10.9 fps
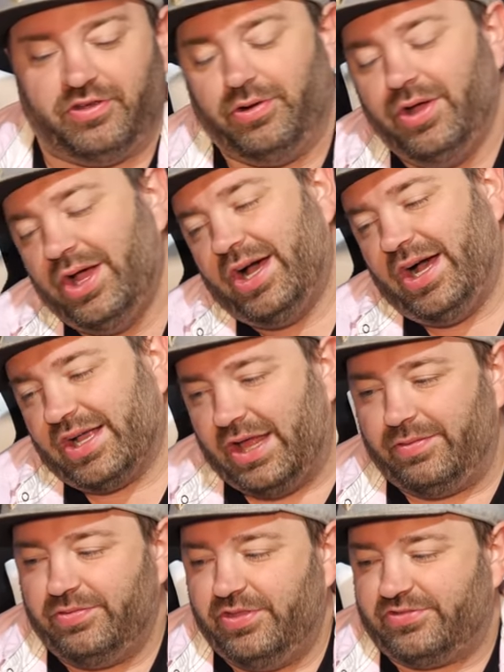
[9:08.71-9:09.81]
So
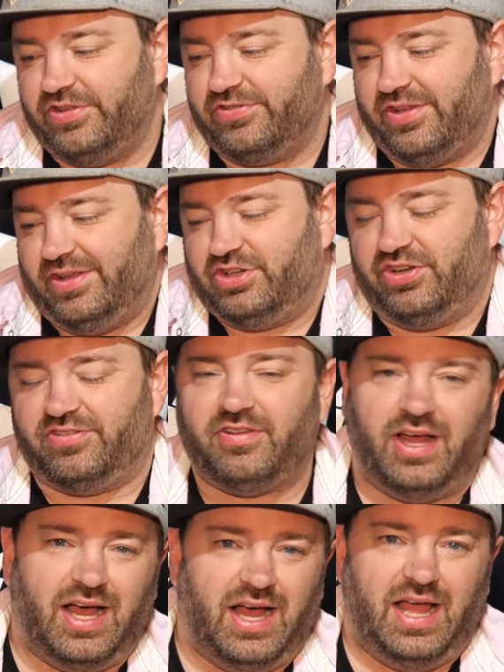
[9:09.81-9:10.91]
again, this is
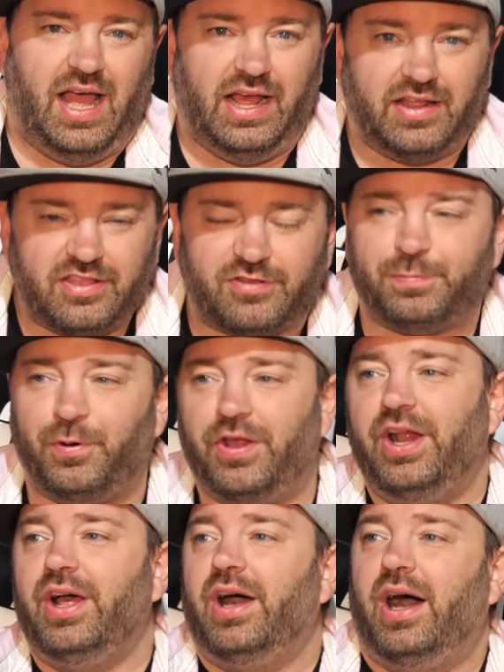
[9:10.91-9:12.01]
just uh, at this
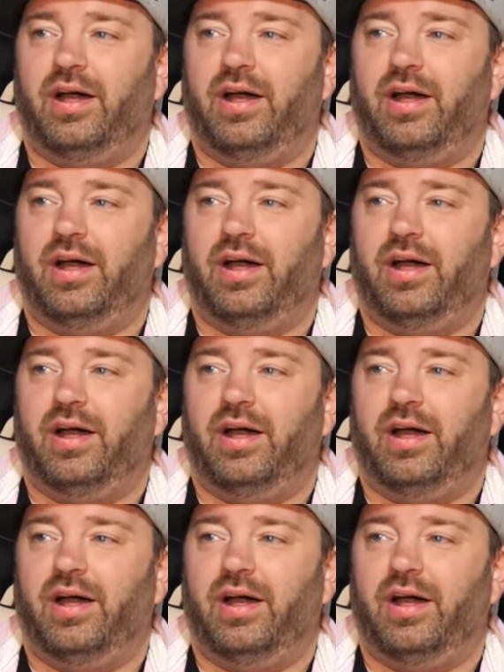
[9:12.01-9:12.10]
point,